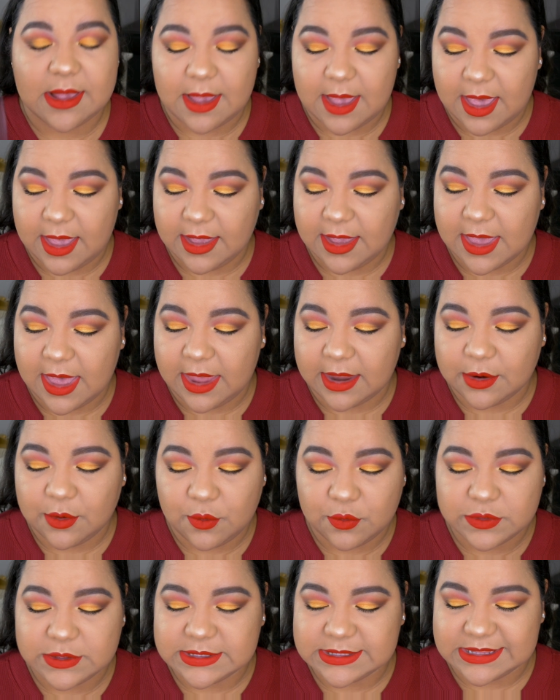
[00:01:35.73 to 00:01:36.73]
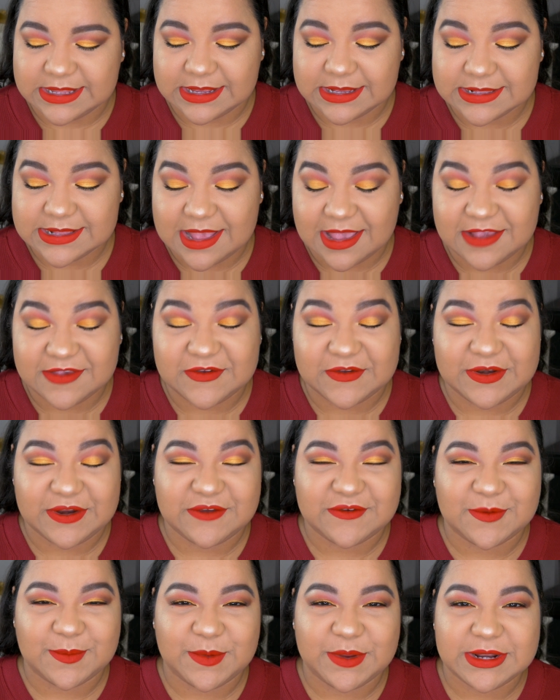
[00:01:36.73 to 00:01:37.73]
I got all these things at
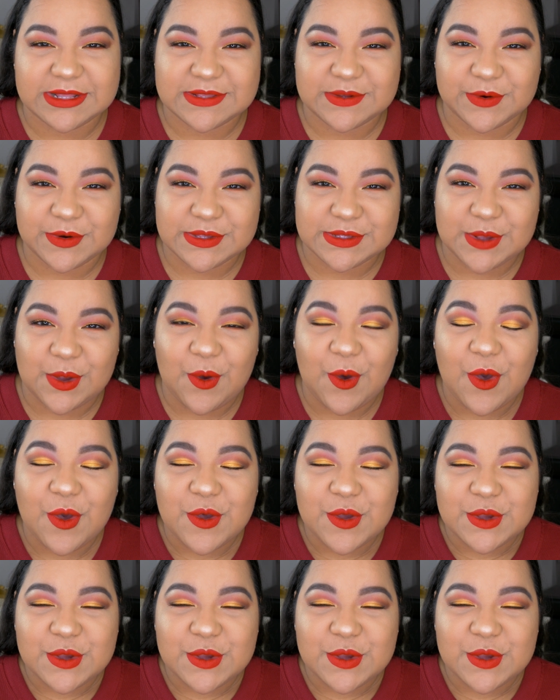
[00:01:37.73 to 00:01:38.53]
Generation Beauty Toronto.